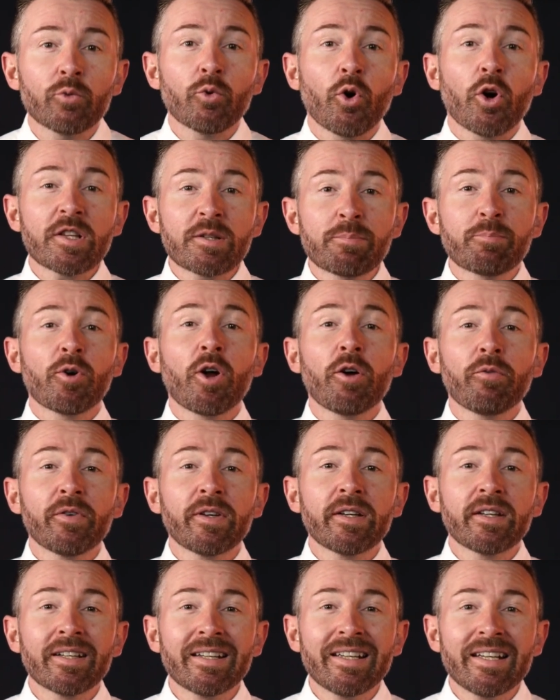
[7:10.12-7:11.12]
profit,
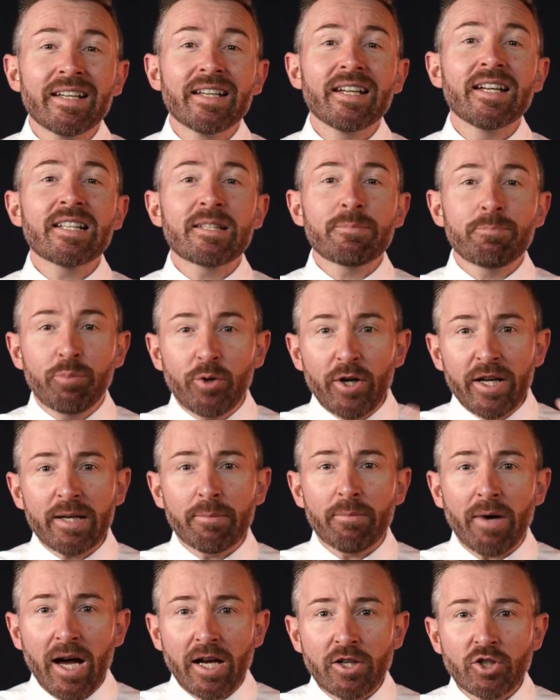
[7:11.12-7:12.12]
it's pretty
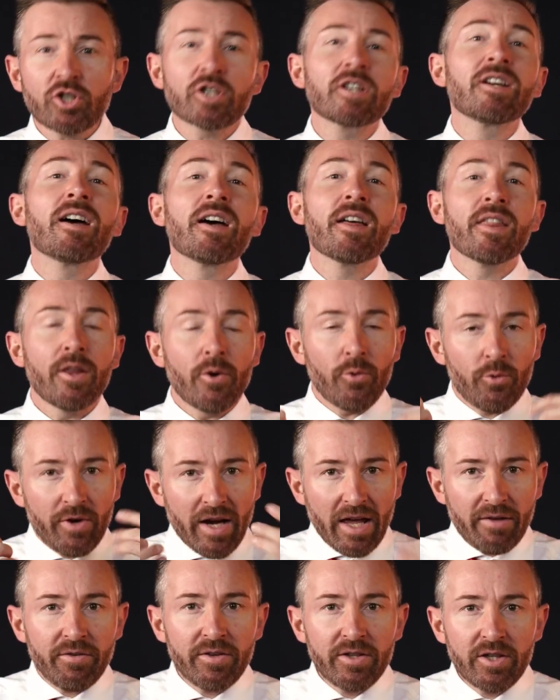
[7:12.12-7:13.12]
much the
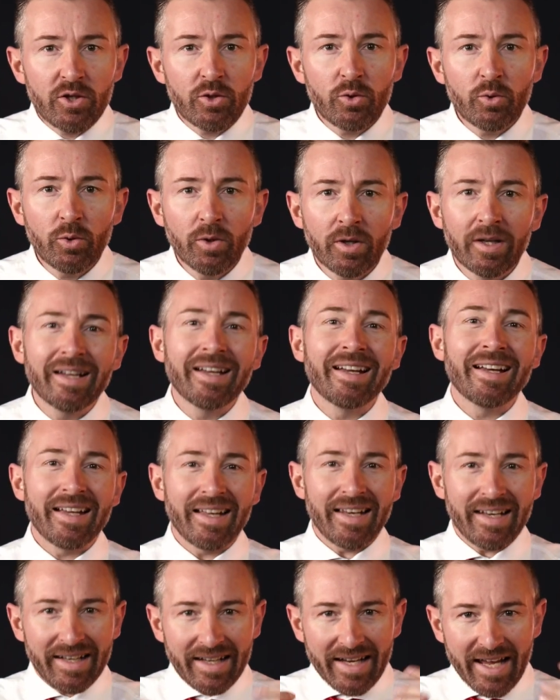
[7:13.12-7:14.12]
revenue
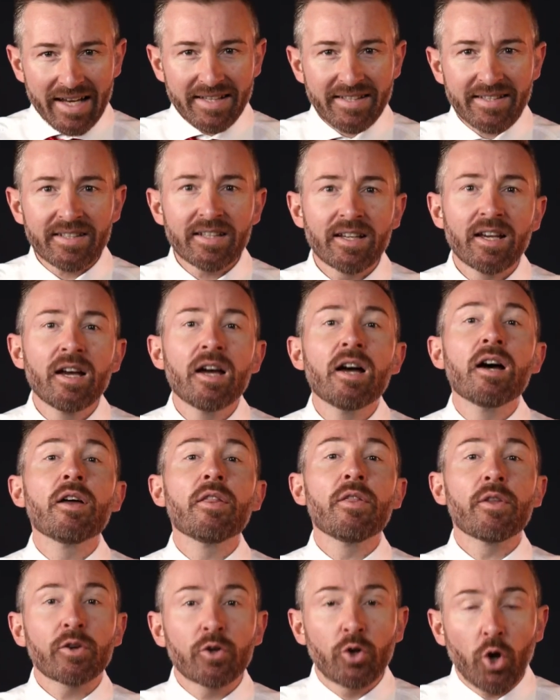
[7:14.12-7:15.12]
less the
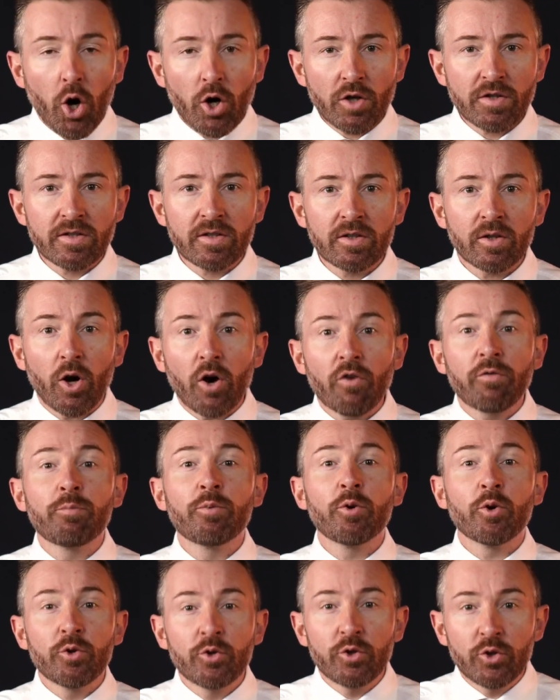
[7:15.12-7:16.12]
cost of
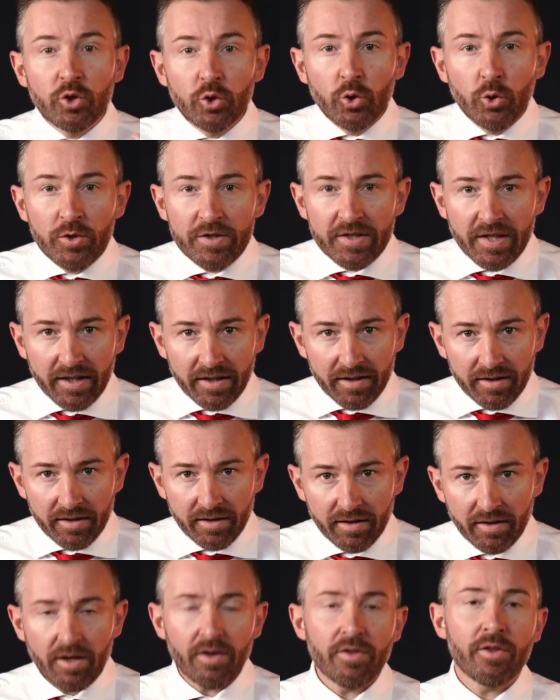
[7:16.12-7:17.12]
producing
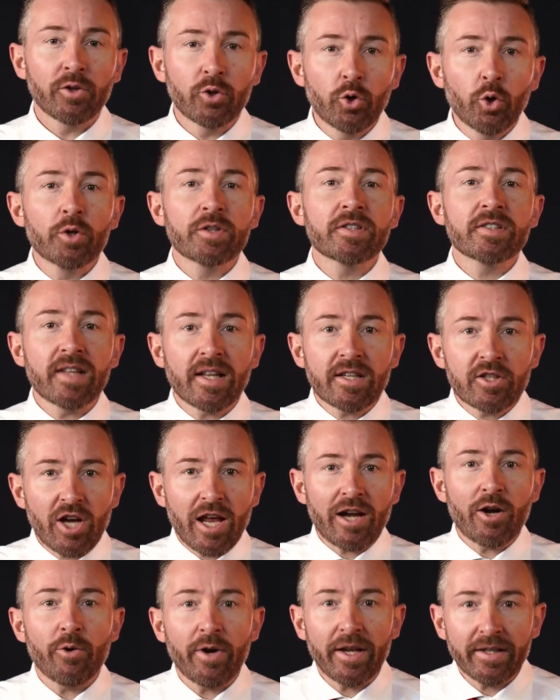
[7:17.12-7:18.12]
the goods that
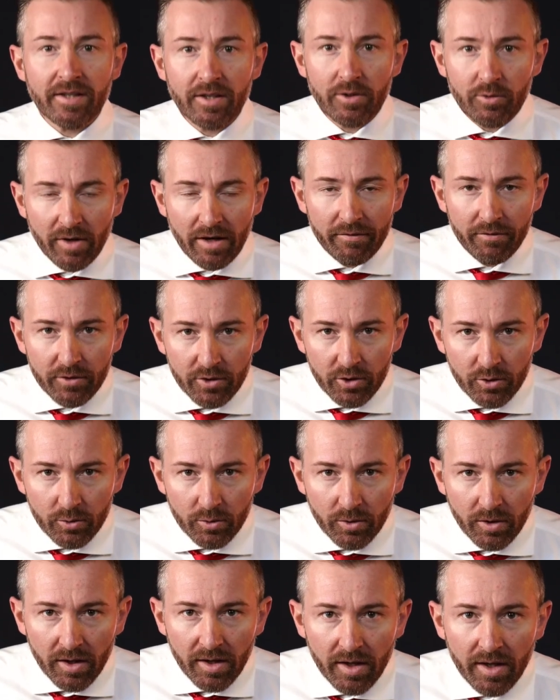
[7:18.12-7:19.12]
generated the revenue.
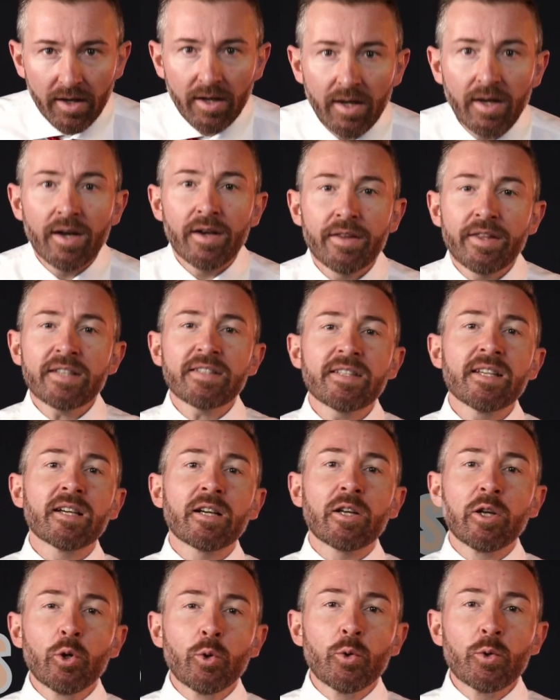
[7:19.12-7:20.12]
This
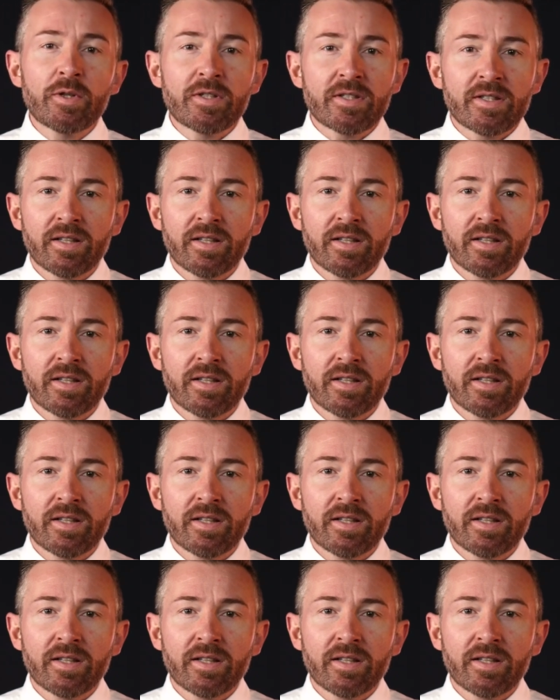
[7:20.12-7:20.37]
includes